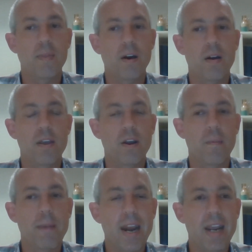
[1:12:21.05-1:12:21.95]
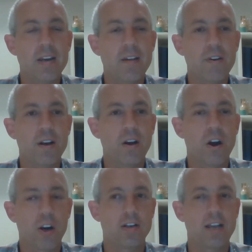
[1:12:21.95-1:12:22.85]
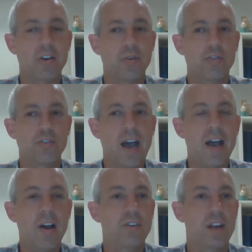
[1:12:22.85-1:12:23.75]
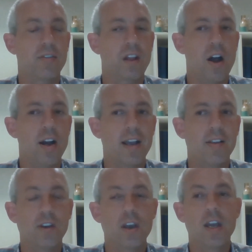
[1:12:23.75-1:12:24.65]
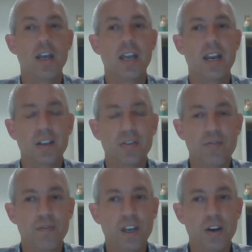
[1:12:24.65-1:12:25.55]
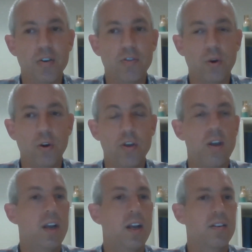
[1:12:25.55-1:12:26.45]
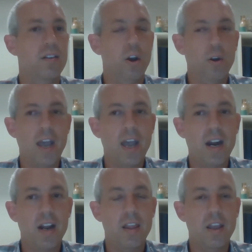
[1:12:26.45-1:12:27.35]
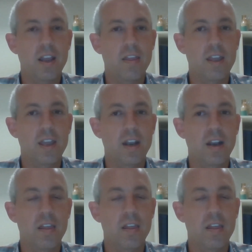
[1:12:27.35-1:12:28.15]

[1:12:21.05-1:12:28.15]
There are many different architectural styles, and as long as it is 50 years old, located in the